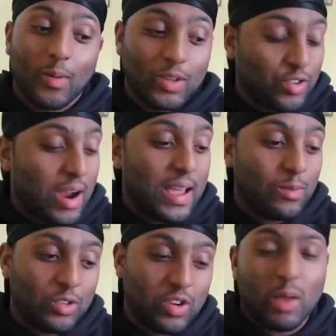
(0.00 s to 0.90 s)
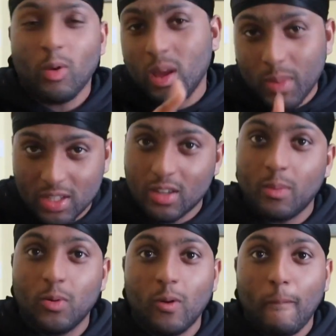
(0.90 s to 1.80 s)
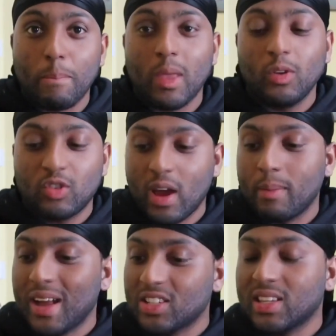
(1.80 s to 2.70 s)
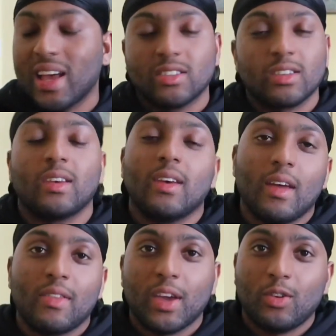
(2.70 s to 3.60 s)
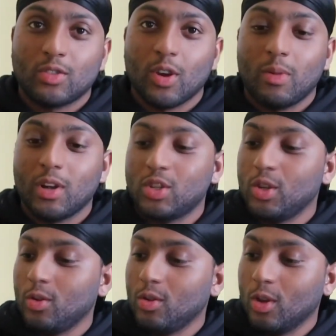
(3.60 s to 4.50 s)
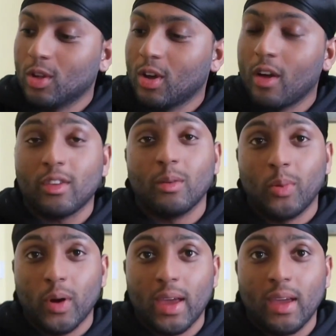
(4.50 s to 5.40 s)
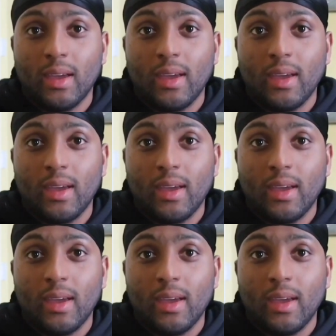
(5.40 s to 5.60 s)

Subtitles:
We tried. We only missed a couple. We tried. Match Attax, thank you so much. You looked after the boy.